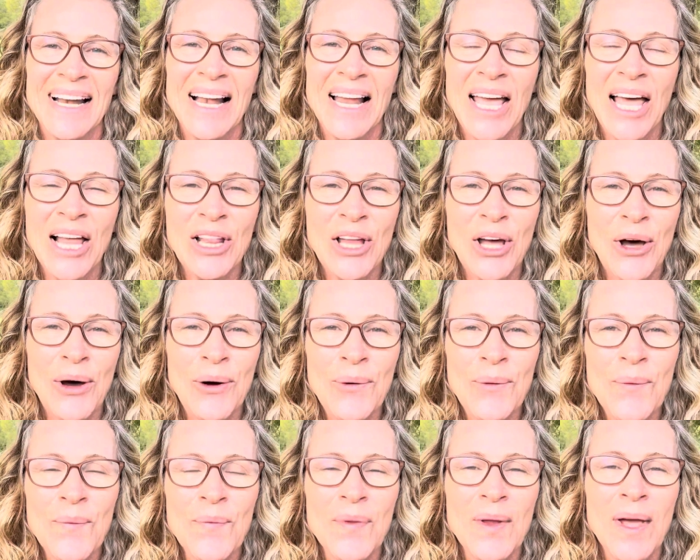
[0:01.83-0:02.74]

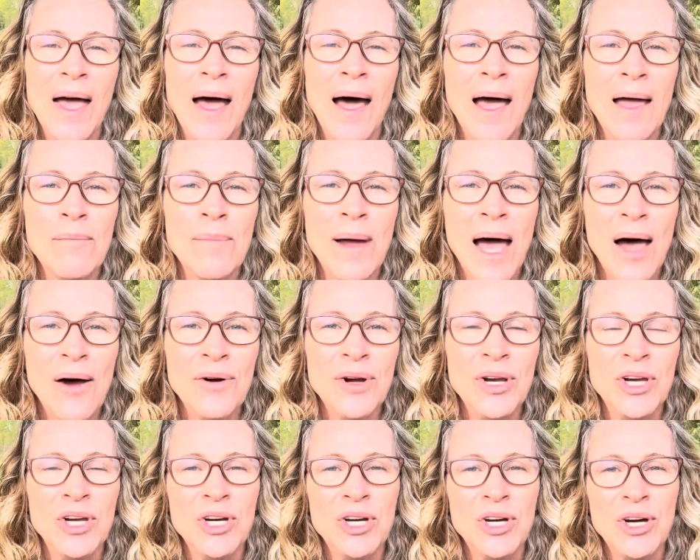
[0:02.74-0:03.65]
Hello, I'm out
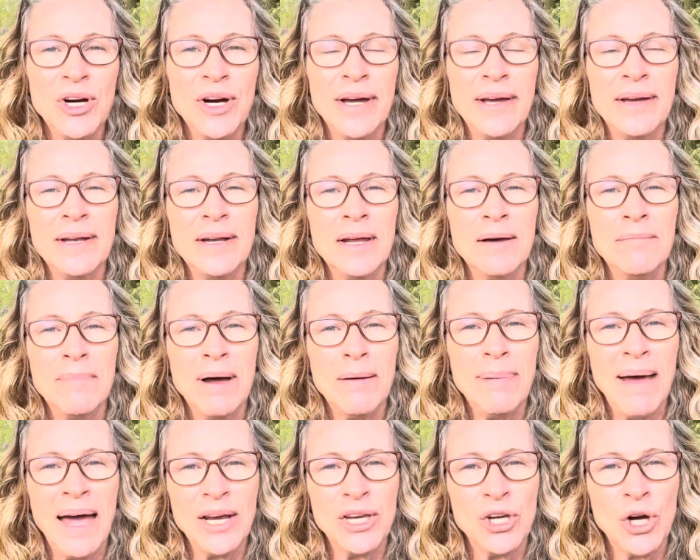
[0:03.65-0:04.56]
here in my
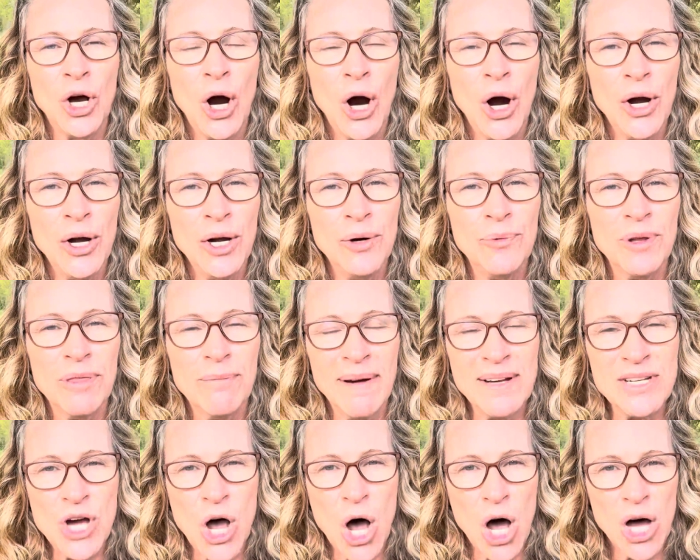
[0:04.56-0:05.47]
backyard with my
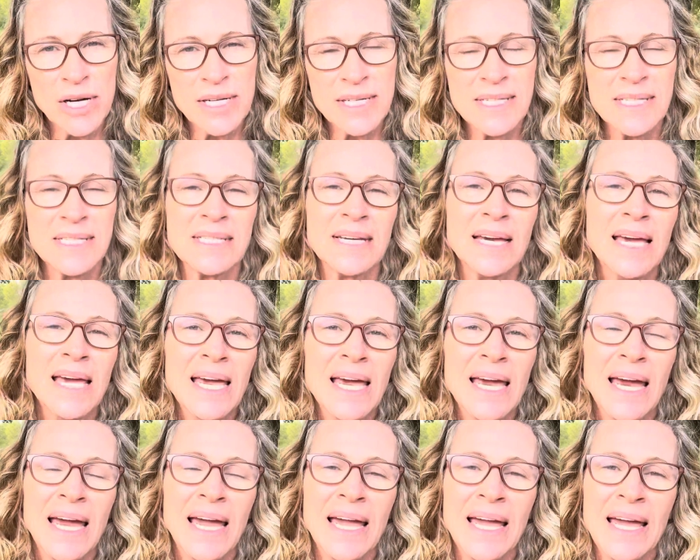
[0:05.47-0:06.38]
dogs,
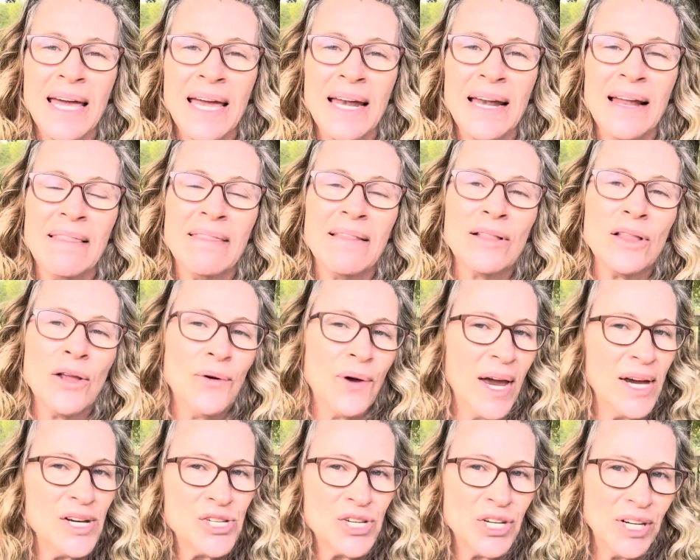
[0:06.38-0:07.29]
and the
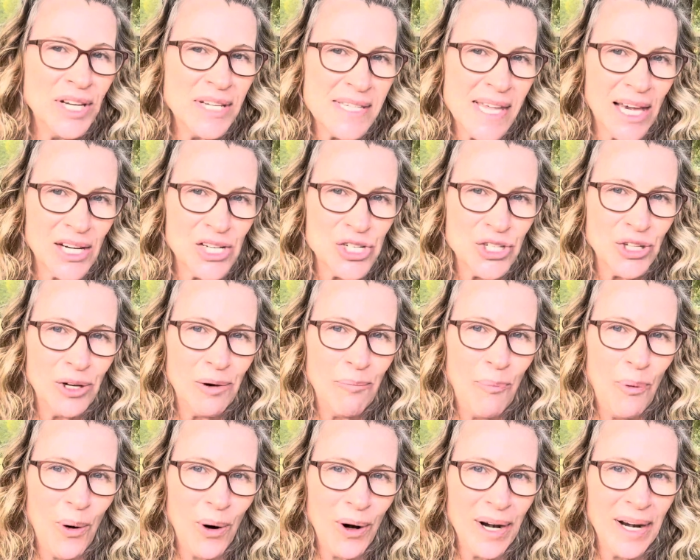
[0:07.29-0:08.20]
location is actually
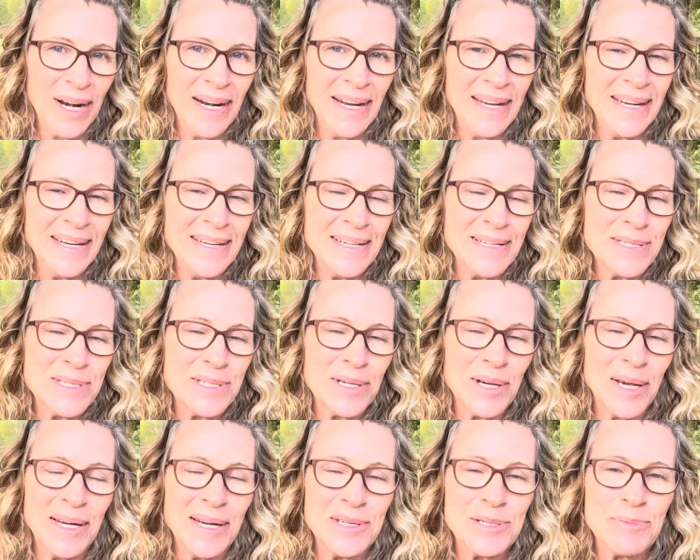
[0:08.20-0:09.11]
important. It is
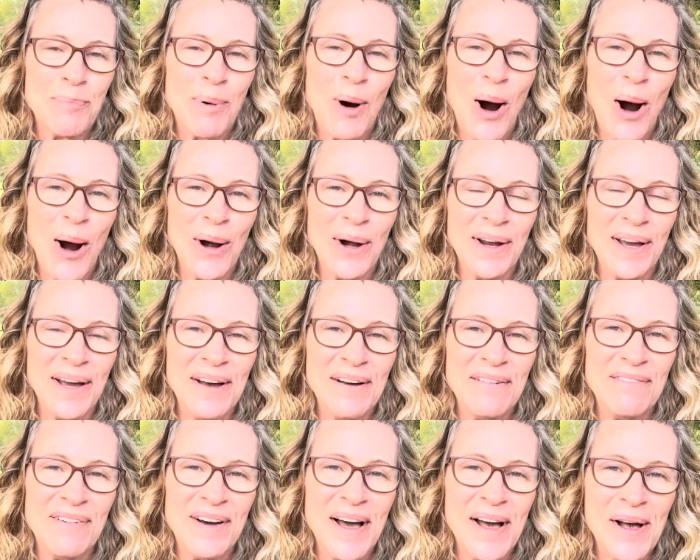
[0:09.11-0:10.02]
part
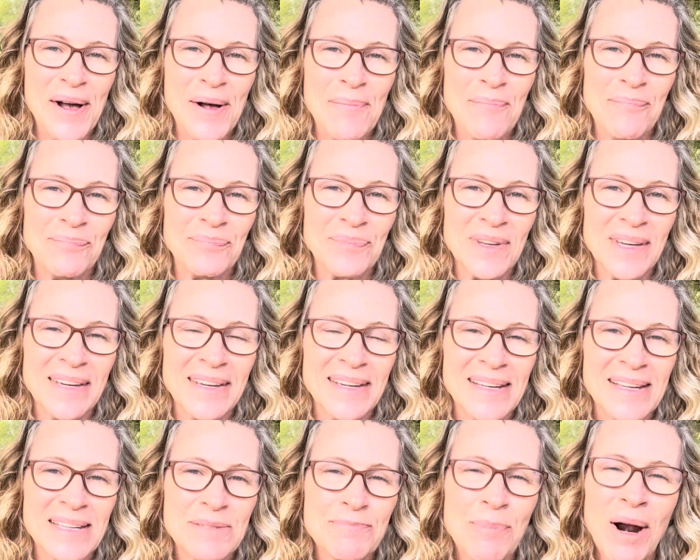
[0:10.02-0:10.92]
of
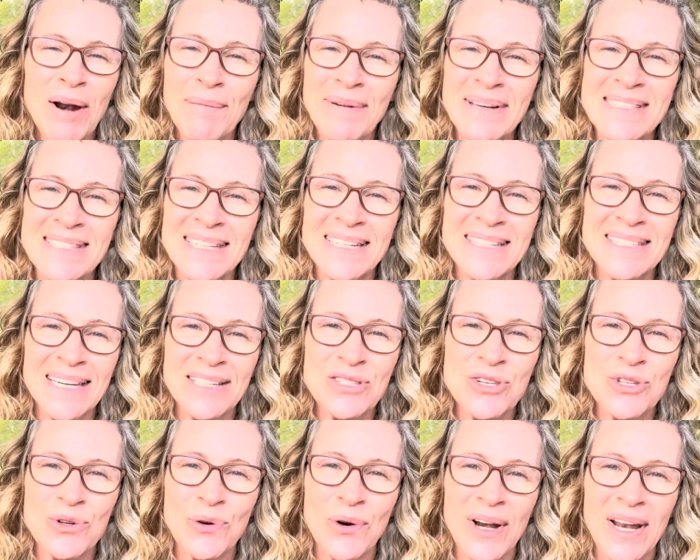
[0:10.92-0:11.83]
my success
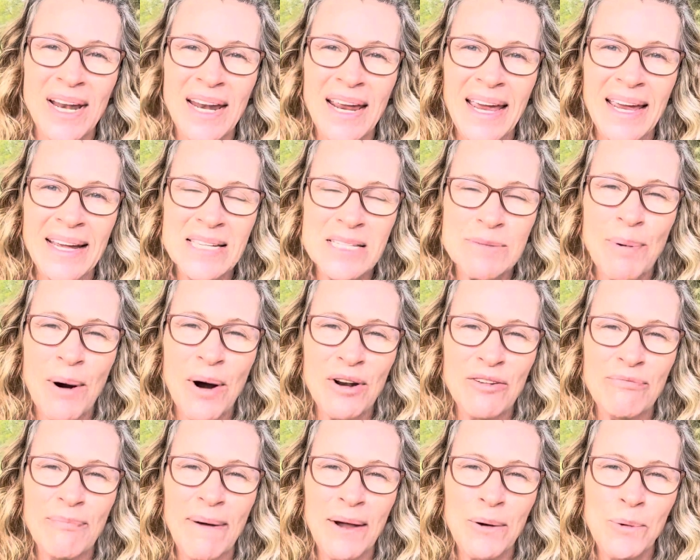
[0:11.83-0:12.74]
story today. It's part
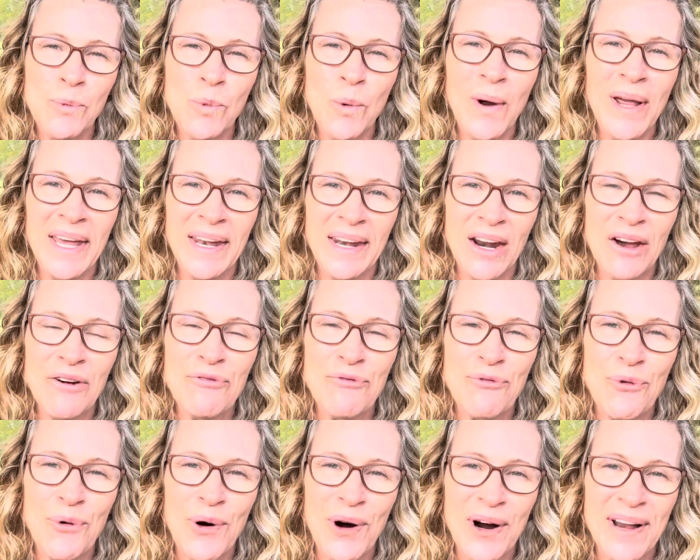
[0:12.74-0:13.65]
of my win
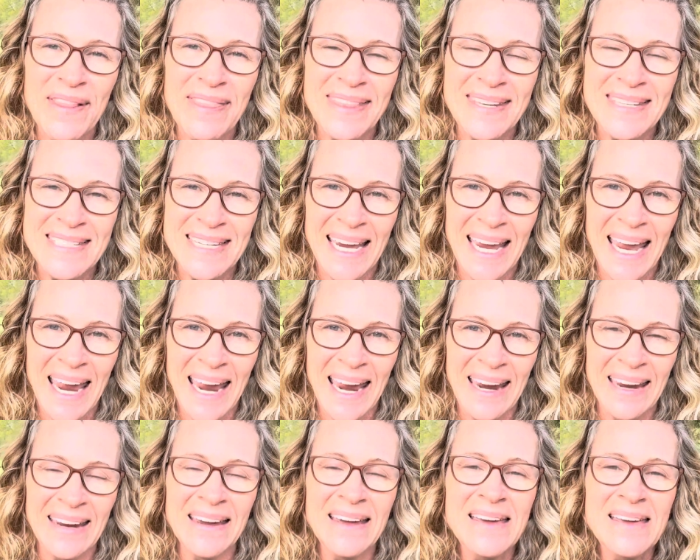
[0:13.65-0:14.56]
for the
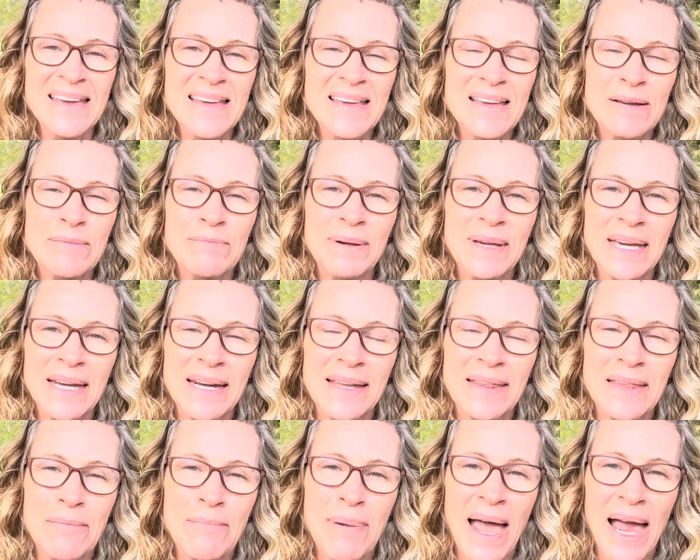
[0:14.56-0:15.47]
day, being
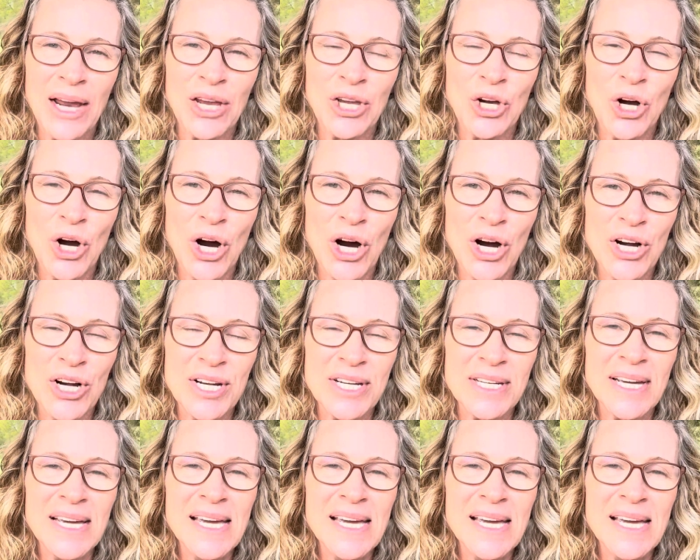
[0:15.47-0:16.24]
in the backyard.